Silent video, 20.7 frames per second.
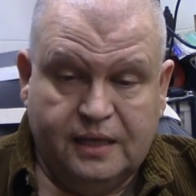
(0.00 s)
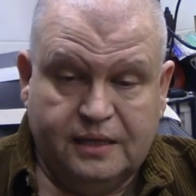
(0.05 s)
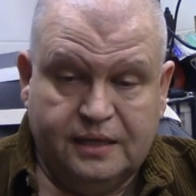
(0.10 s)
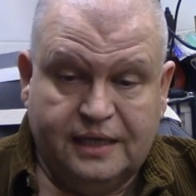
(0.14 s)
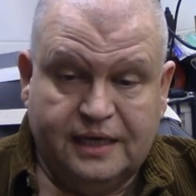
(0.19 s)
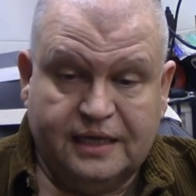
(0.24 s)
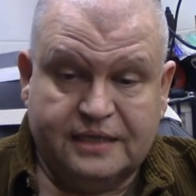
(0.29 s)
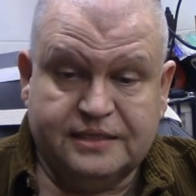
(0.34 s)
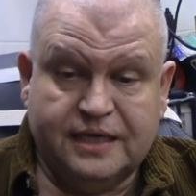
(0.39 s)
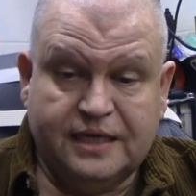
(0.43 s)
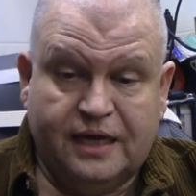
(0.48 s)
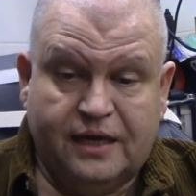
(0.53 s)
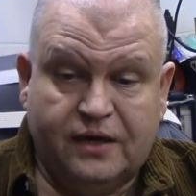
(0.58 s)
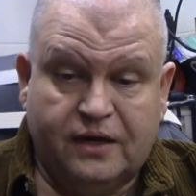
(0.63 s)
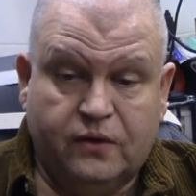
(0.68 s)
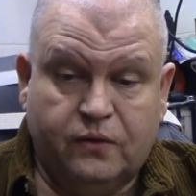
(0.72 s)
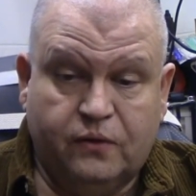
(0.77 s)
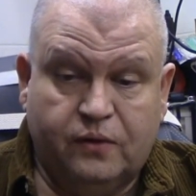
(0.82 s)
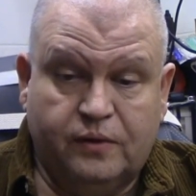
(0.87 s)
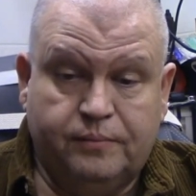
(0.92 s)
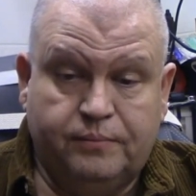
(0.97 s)
Next
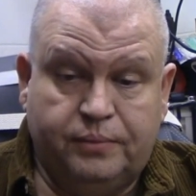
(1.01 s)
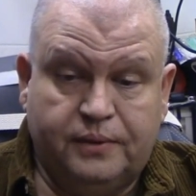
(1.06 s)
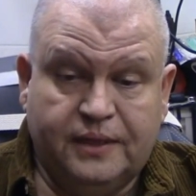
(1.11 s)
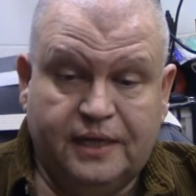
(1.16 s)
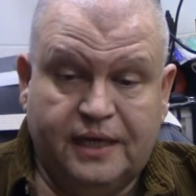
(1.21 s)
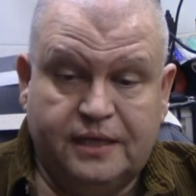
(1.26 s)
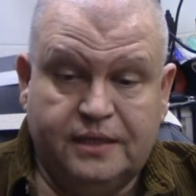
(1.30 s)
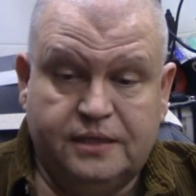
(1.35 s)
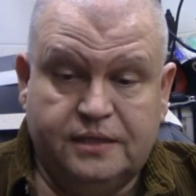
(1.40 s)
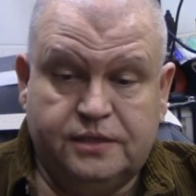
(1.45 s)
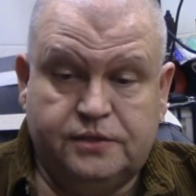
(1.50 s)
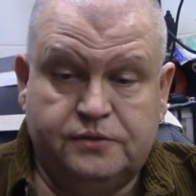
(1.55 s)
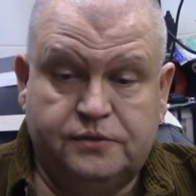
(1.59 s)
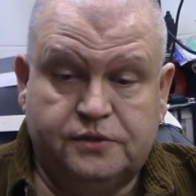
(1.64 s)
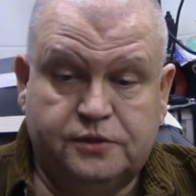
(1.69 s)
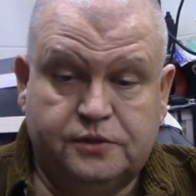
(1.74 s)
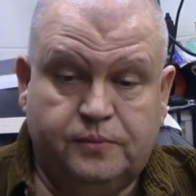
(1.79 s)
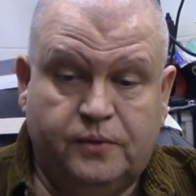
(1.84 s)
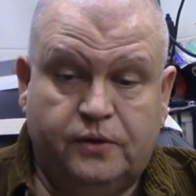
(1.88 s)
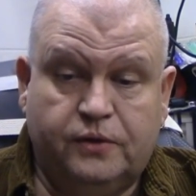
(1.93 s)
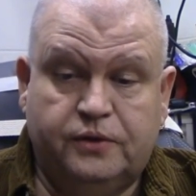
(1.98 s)
category, blends you
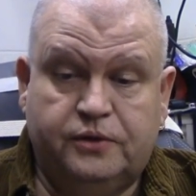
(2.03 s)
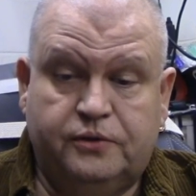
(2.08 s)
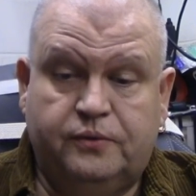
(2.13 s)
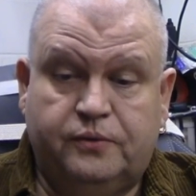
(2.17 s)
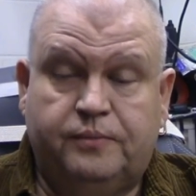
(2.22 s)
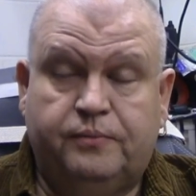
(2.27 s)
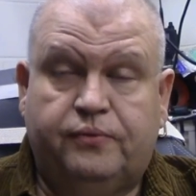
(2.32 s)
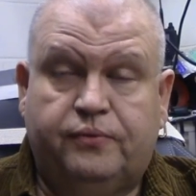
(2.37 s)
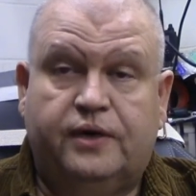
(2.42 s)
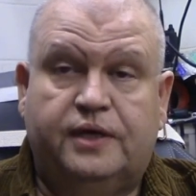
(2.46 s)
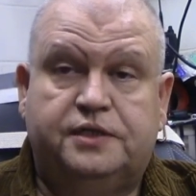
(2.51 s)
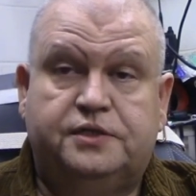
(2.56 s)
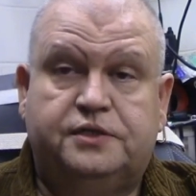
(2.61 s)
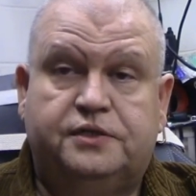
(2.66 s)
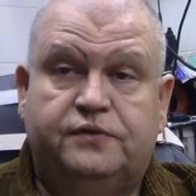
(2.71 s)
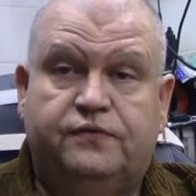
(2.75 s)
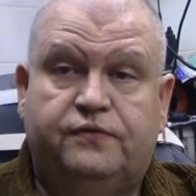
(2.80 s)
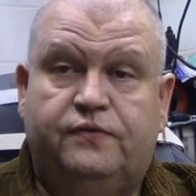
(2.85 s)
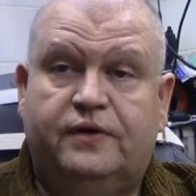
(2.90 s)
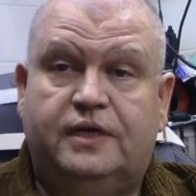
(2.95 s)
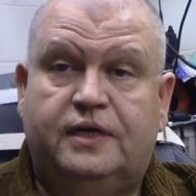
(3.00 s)
smoke to impress
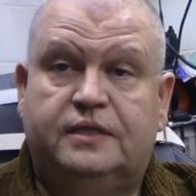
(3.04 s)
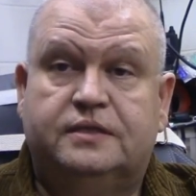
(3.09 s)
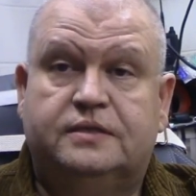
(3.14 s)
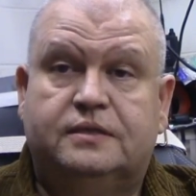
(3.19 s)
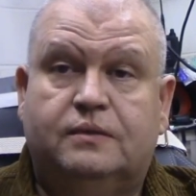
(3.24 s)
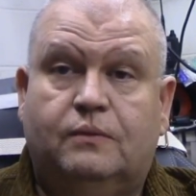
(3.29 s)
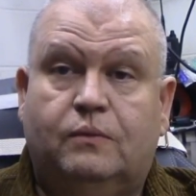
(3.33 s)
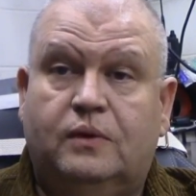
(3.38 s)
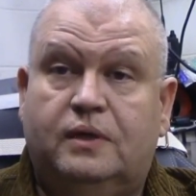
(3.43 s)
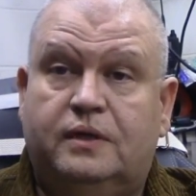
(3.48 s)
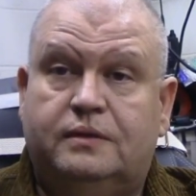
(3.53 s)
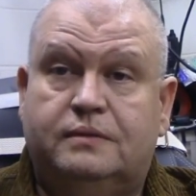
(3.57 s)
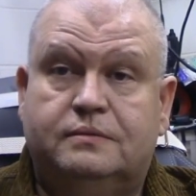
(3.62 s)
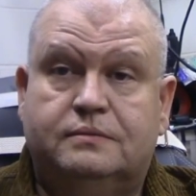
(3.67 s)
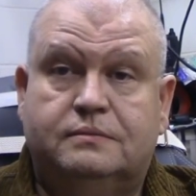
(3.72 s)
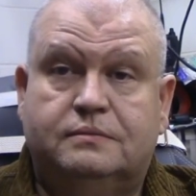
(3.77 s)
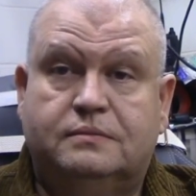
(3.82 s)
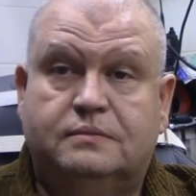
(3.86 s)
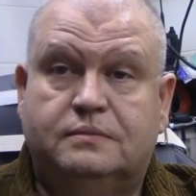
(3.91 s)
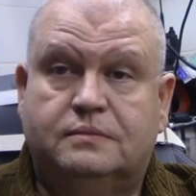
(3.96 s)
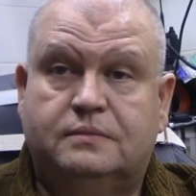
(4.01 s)
your friends. Well,
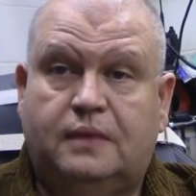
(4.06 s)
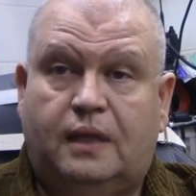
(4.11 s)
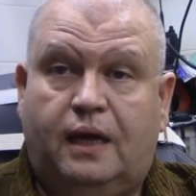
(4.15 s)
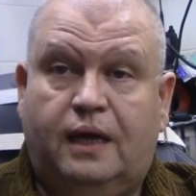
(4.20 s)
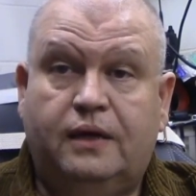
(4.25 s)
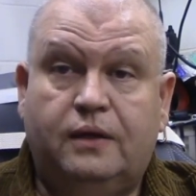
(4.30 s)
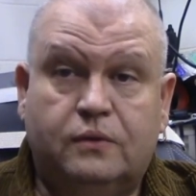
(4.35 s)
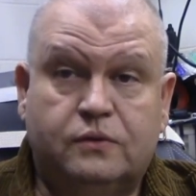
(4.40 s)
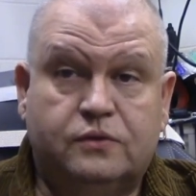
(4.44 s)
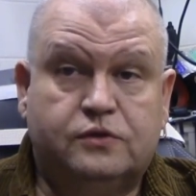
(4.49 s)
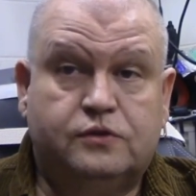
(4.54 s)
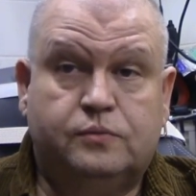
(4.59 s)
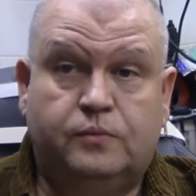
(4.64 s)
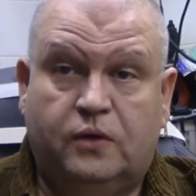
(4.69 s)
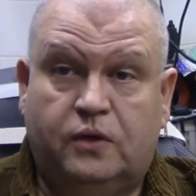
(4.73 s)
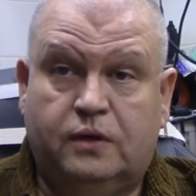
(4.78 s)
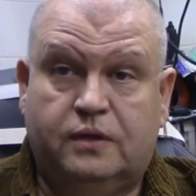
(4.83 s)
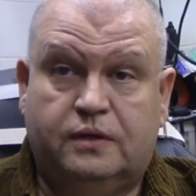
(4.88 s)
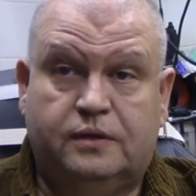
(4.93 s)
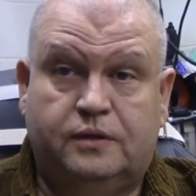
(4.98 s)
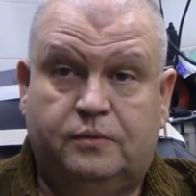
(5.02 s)
I don't
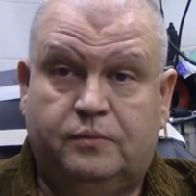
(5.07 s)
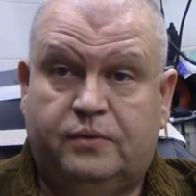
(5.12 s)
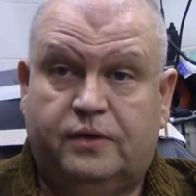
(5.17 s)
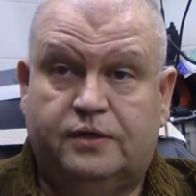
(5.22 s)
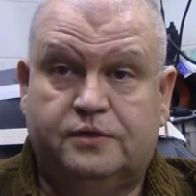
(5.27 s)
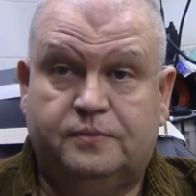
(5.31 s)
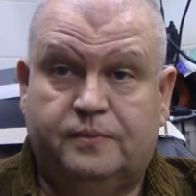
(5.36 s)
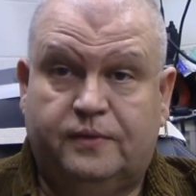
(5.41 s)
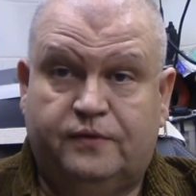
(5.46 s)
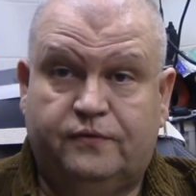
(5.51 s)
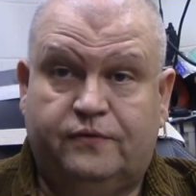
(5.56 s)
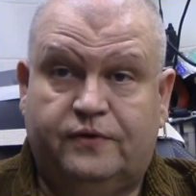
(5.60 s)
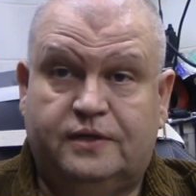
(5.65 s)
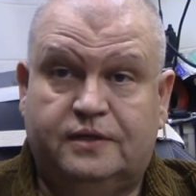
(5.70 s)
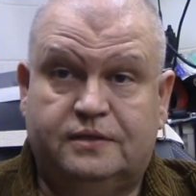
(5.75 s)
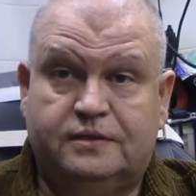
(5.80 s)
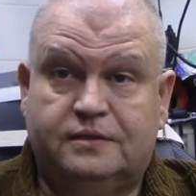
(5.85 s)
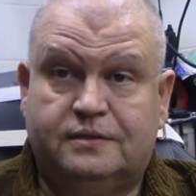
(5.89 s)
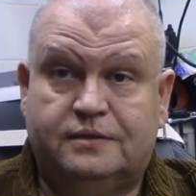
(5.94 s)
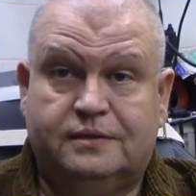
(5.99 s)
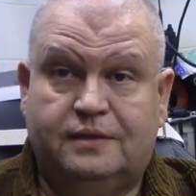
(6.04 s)
smoke to impress my
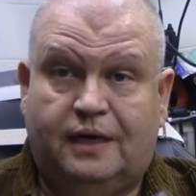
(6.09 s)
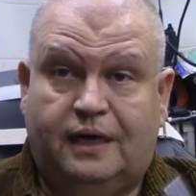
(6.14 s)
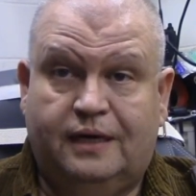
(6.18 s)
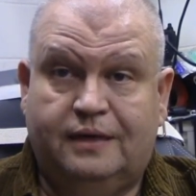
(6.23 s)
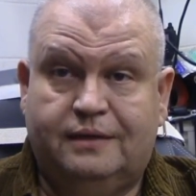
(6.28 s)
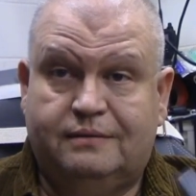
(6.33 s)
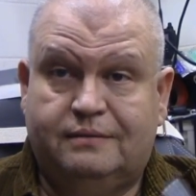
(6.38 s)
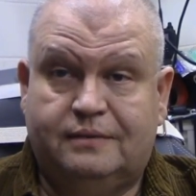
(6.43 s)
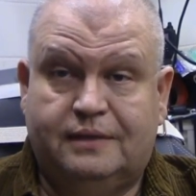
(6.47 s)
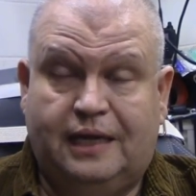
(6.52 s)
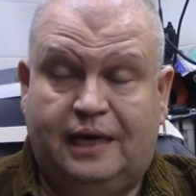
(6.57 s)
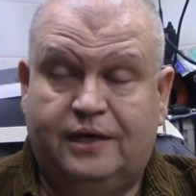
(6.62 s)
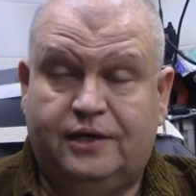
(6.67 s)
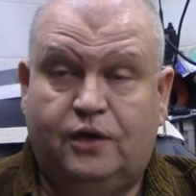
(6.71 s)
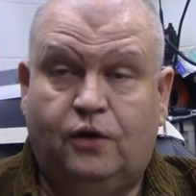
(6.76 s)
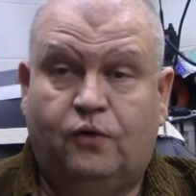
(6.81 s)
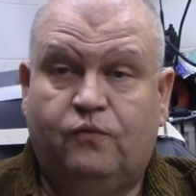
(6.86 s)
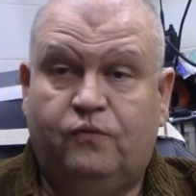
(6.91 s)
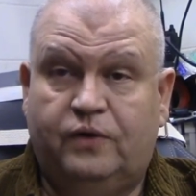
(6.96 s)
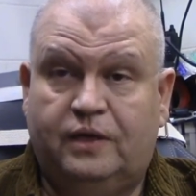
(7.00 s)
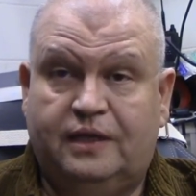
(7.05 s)
friends. I, I
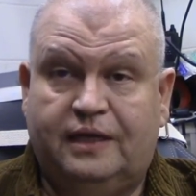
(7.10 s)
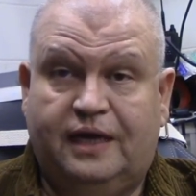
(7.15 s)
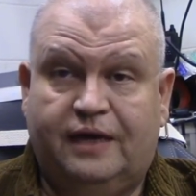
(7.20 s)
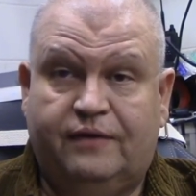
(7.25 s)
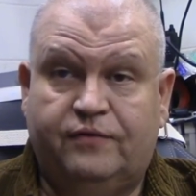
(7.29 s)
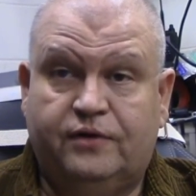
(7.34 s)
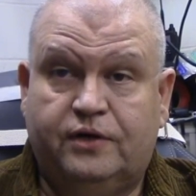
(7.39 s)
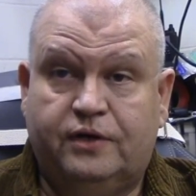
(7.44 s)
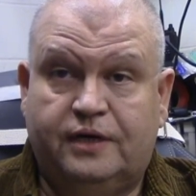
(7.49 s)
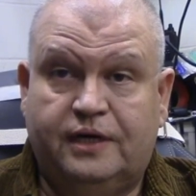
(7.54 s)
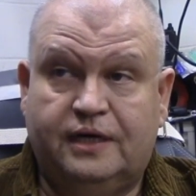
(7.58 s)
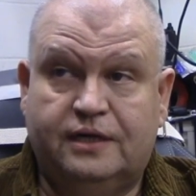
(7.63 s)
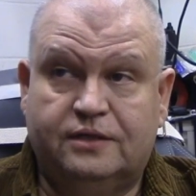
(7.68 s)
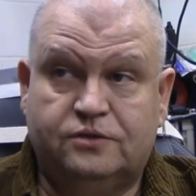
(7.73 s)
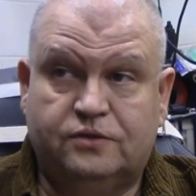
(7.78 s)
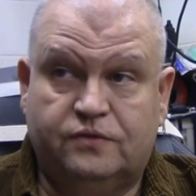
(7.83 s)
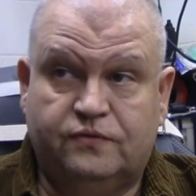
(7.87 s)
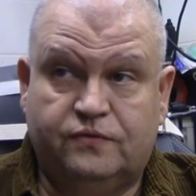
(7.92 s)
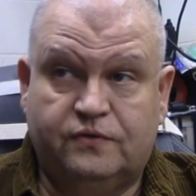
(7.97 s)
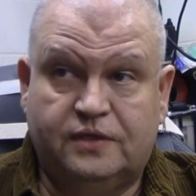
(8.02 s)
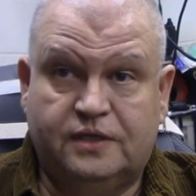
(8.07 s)
don't really have a good
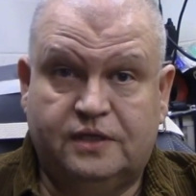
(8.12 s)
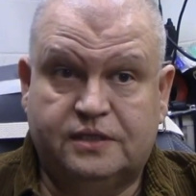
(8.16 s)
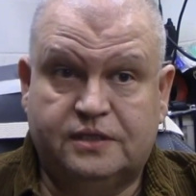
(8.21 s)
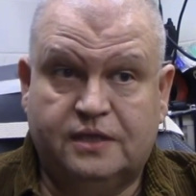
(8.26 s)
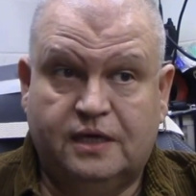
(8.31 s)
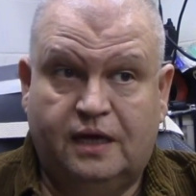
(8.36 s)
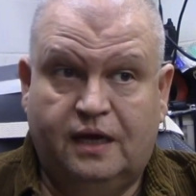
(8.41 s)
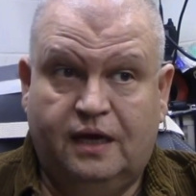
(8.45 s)
answer for this.